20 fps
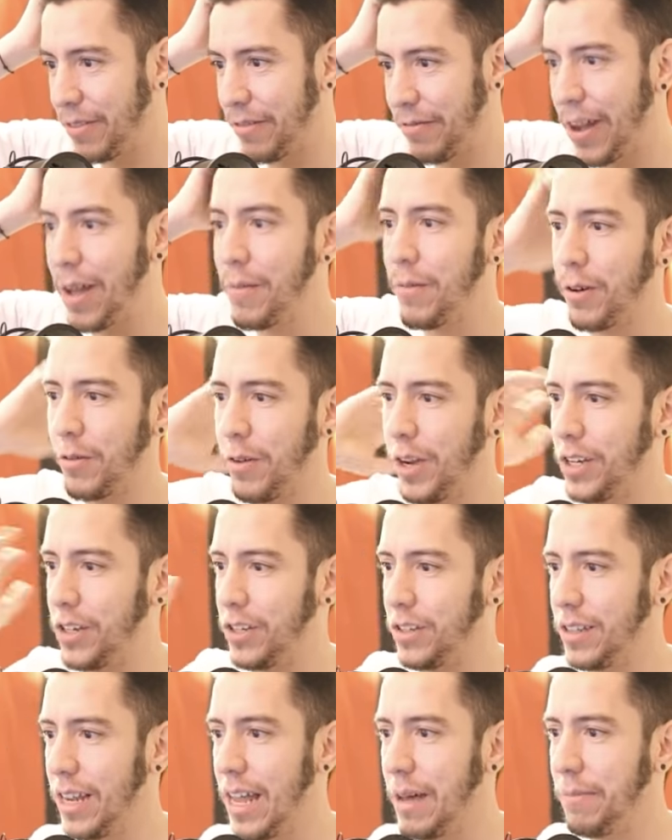5 more
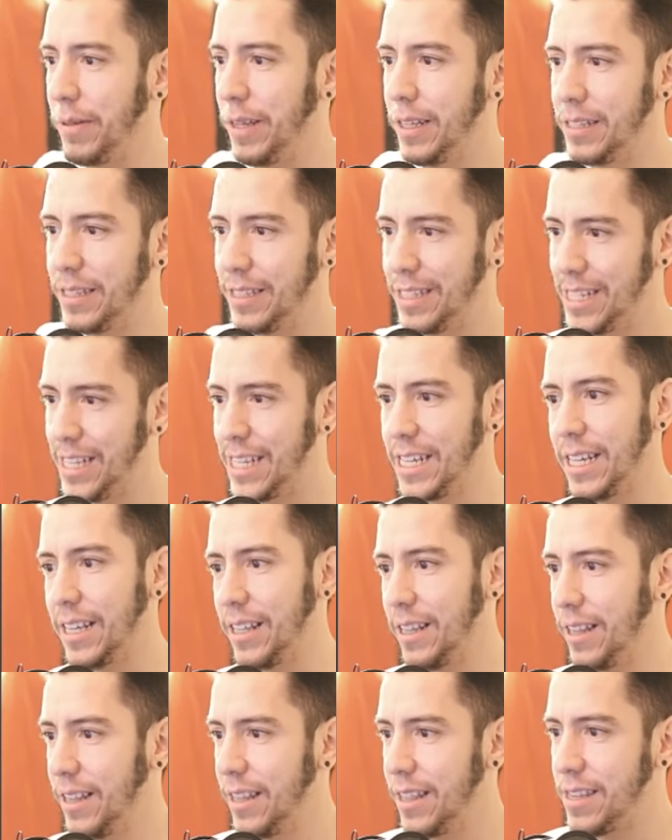questions. Lapis C
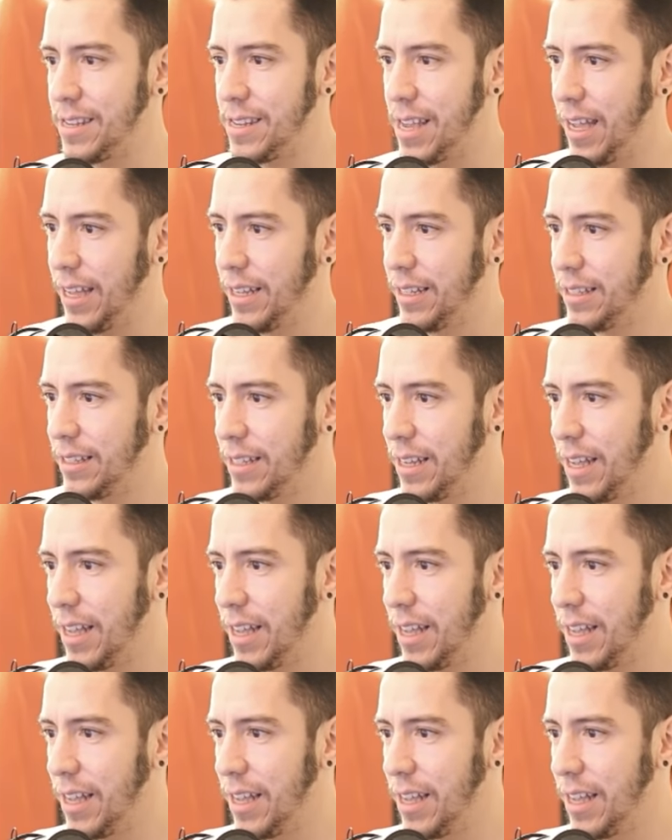says,